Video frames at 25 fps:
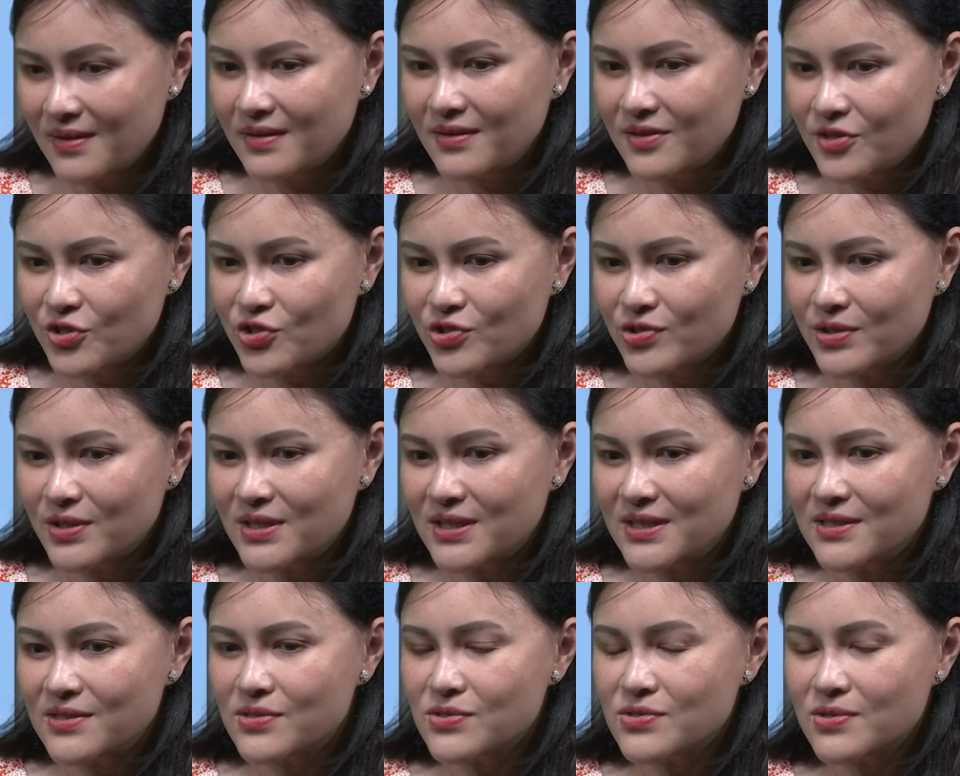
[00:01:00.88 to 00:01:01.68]

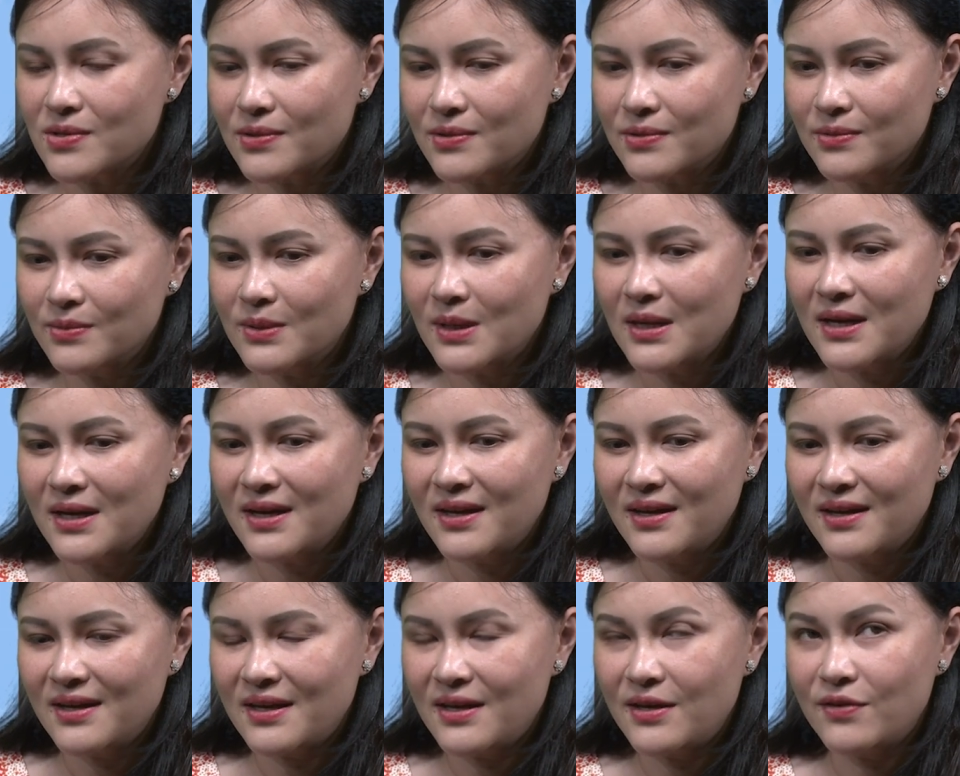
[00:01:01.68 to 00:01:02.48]
Sure, so
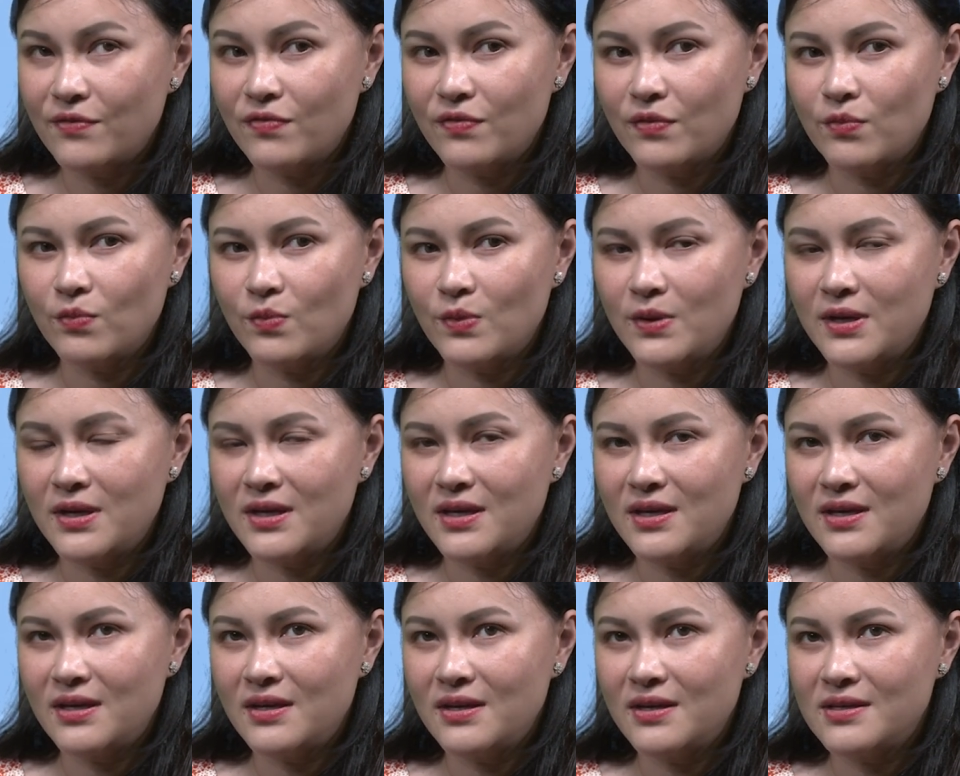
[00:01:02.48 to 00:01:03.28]
if
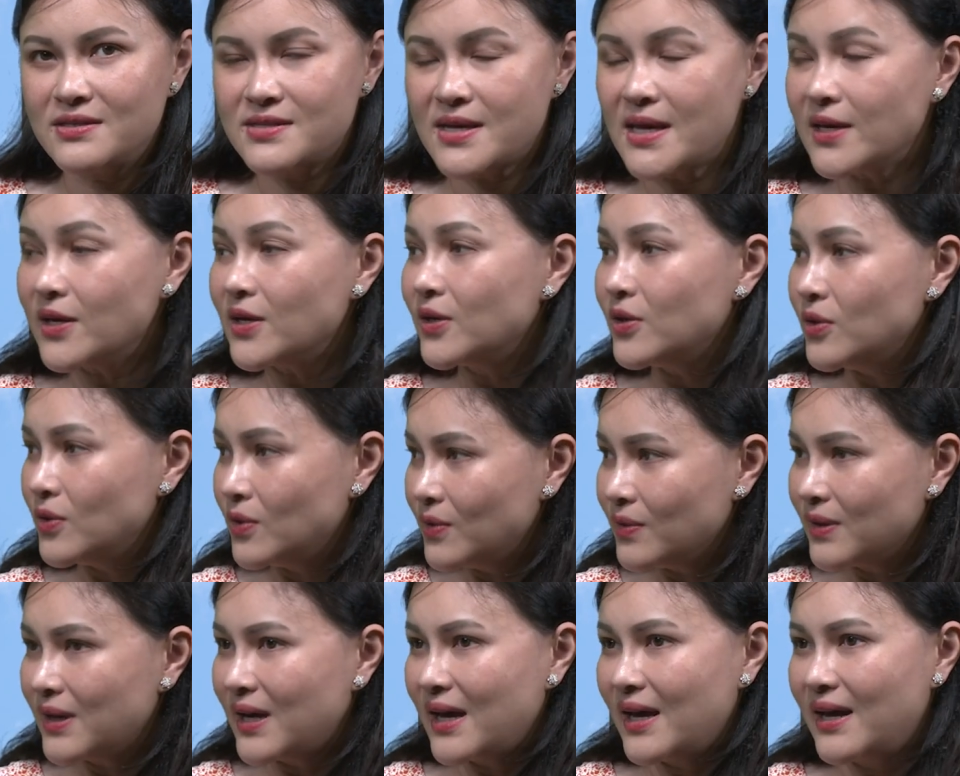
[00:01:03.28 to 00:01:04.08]
we take a
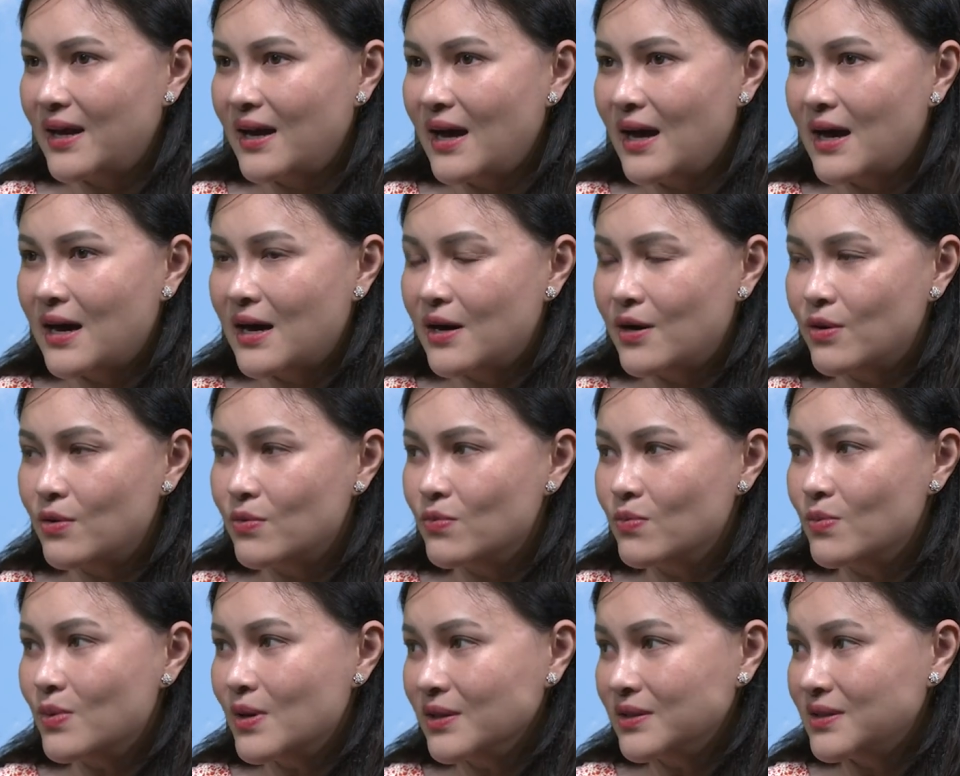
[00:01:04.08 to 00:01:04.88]
look at how
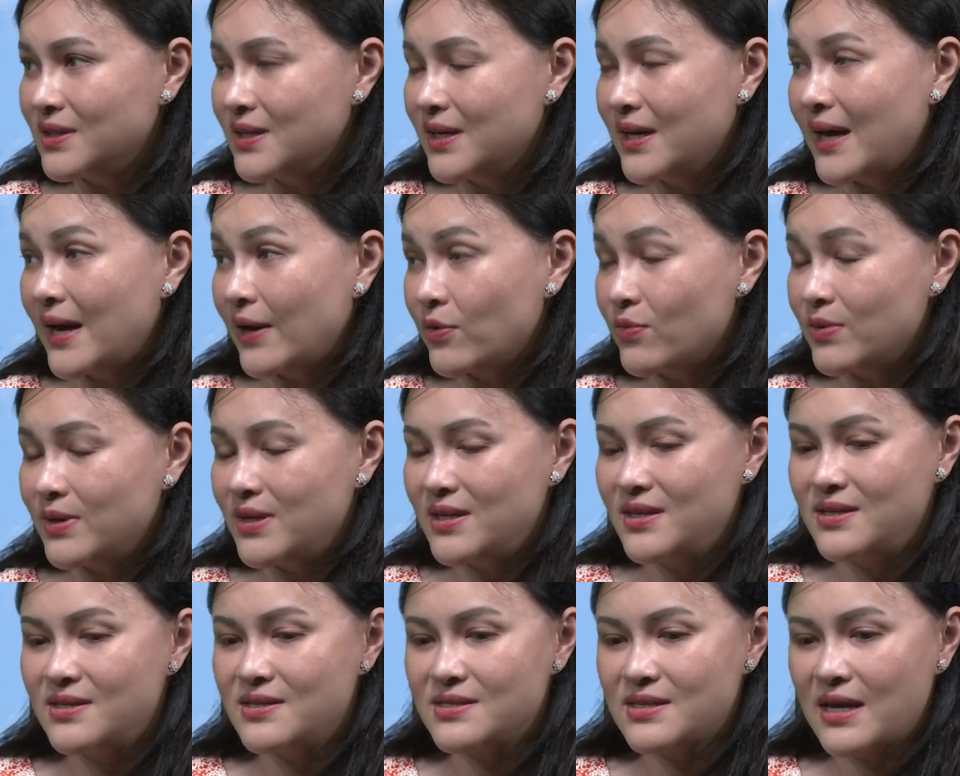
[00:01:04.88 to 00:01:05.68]
water
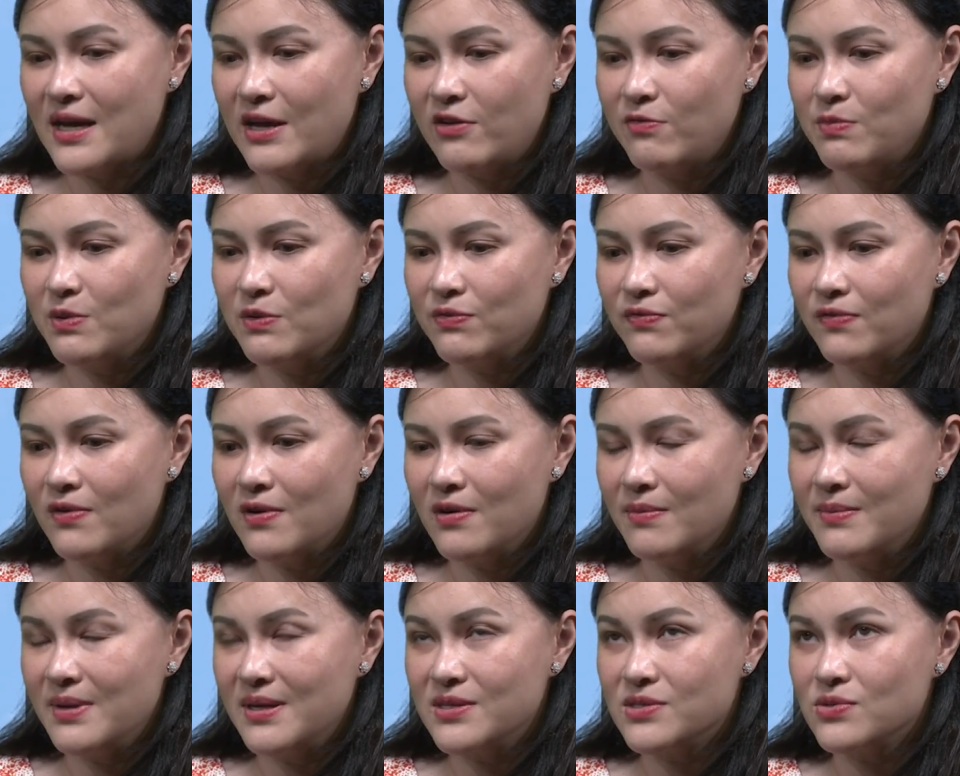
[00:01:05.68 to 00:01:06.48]
equities have
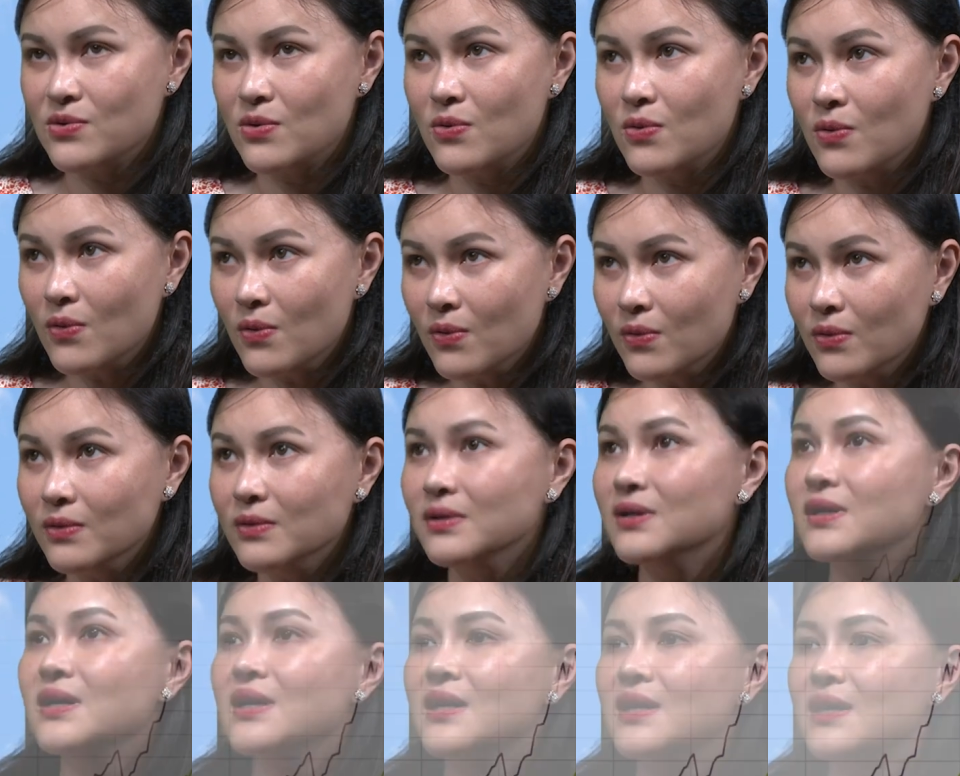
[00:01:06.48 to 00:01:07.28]
performed as a whole,